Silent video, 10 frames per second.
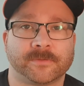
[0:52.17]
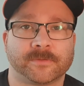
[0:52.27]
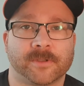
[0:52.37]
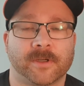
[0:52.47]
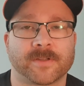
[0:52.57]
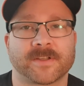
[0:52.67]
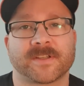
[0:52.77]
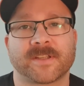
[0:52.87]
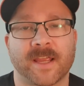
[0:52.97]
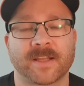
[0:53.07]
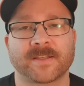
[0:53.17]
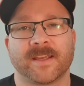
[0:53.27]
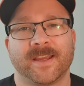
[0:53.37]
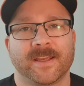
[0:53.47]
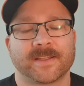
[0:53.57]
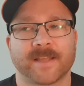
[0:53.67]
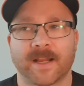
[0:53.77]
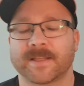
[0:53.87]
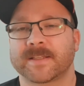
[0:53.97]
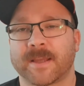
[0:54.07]
All right, so standards
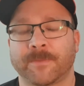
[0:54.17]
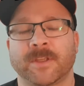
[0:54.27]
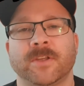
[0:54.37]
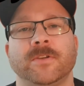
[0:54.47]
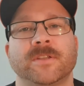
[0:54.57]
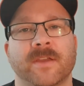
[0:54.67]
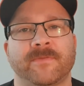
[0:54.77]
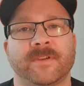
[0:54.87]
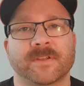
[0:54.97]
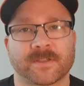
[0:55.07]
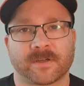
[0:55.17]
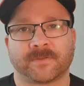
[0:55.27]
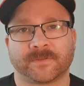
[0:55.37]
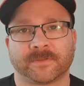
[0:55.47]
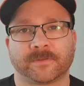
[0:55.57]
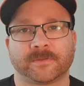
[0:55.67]
are something that you set for yourself.